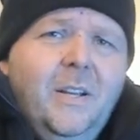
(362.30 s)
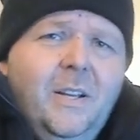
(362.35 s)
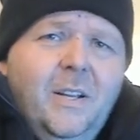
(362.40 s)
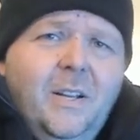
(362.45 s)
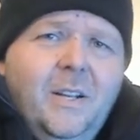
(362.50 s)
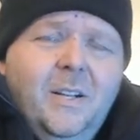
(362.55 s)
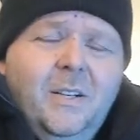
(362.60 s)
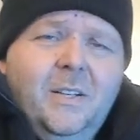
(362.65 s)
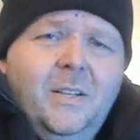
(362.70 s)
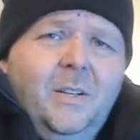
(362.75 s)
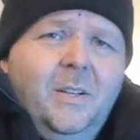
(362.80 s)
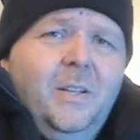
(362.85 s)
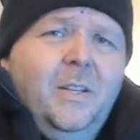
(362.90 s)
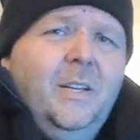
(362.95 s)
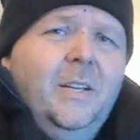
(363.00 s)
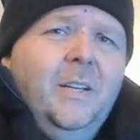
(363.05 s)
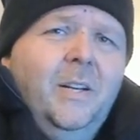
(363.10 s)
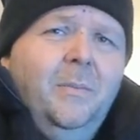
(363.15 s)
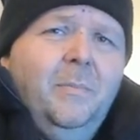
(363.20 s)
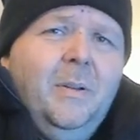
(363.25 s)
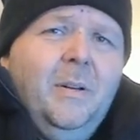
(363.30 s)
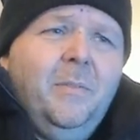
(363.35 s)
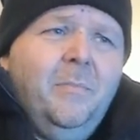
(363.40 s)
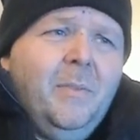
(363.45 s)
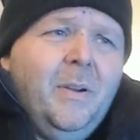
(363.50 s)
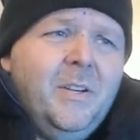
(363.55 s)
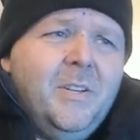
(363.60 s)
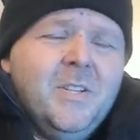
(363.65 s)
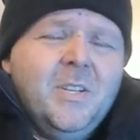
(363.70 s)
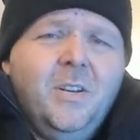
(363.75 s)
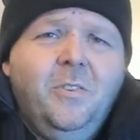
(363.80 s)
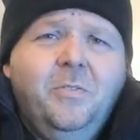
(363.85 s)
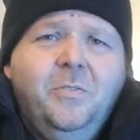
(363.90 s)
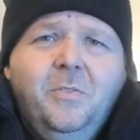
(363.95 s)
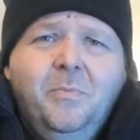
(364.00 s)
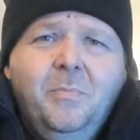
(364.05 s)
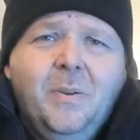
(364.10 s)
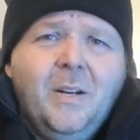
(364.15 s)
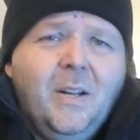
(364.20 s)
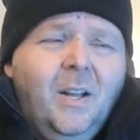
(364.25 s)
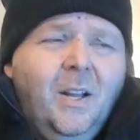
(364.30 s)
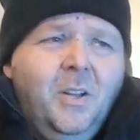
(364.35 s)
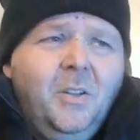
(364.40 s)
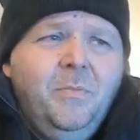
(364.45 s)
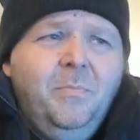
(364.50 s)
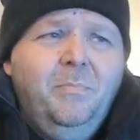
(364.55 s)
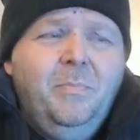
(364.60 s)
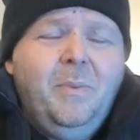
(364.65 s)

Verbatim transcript: a little little bit of myself, but I'll, I'm